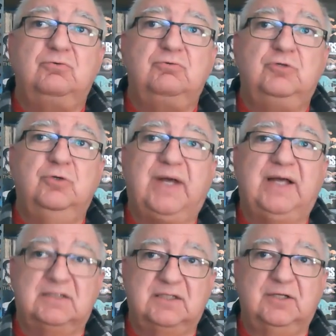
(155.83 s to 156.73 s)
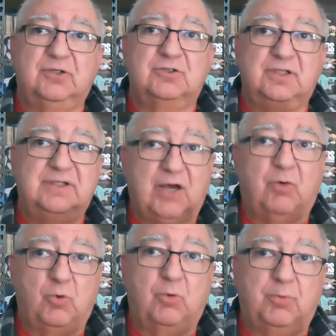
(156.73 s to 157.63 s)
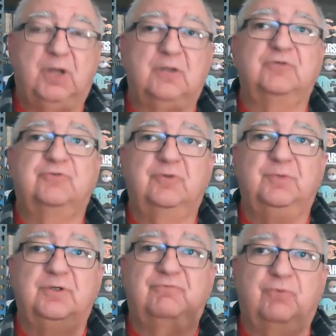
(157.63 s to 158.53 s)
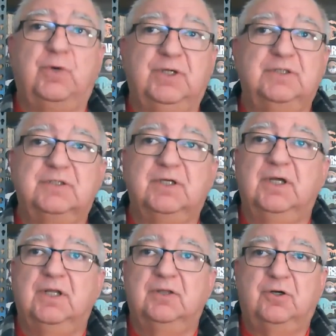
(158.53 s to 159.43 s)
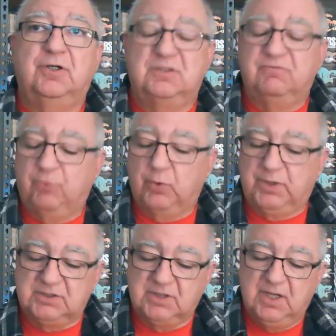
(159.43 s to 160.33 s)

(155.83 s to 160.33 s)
duet singers, the Delmore brothers from the 40s, 30s and 40s.